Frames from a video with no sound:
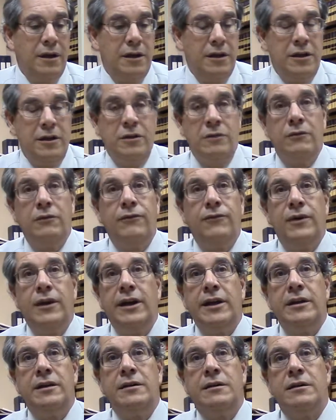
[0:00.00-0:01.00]
you'll
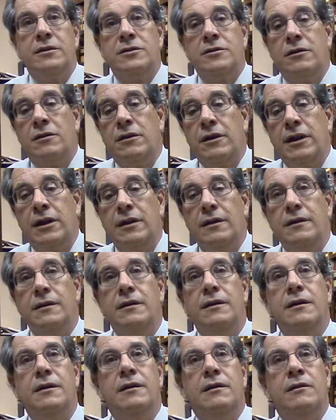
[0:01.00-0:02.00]
find an attorney
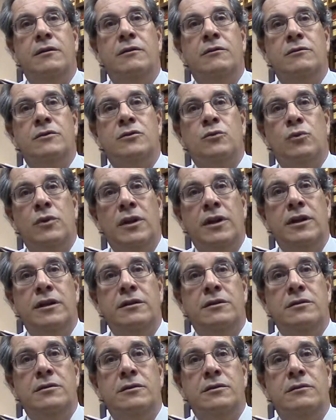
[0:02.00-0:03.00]
who is willing
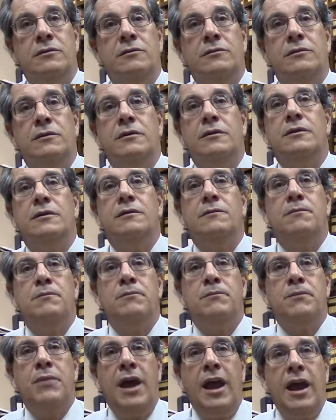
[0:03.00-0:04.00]
to
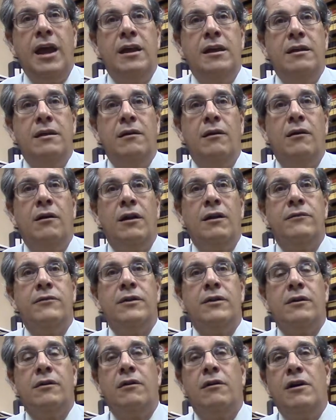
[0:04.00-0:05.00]
pay all of
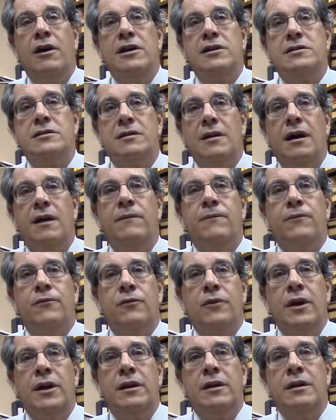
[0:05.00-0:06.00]
the costs up
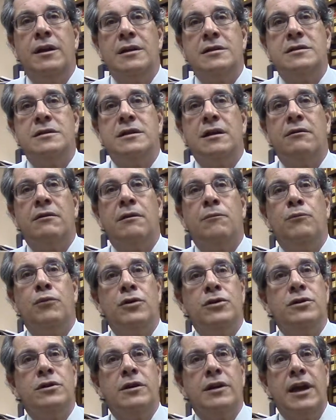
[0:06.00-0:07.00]
front necessary to
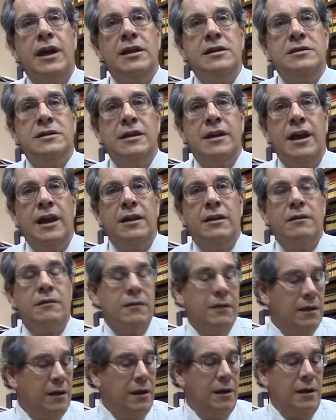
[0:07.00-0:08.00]
put your case together,
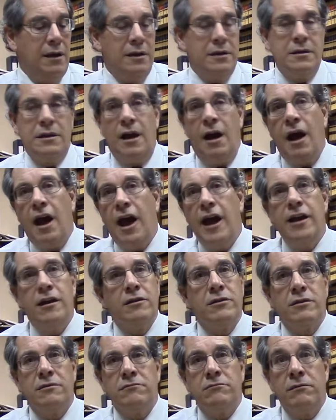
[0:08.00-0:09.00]
to
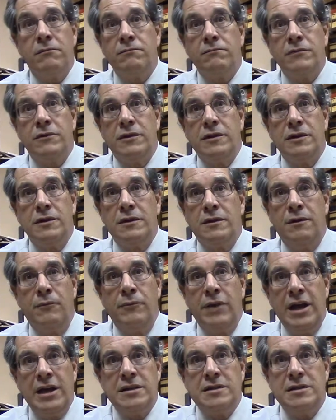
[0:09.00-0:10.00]
hire the
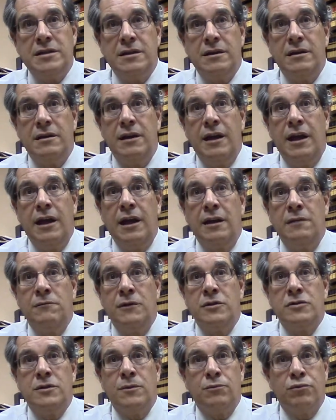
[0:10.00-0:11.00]
best and
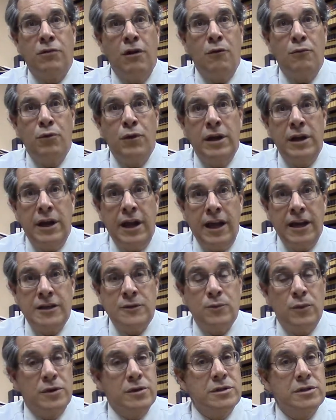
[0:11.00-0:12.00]
most appropriate
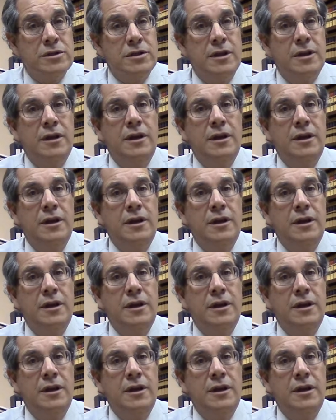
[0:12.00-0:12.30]
experts,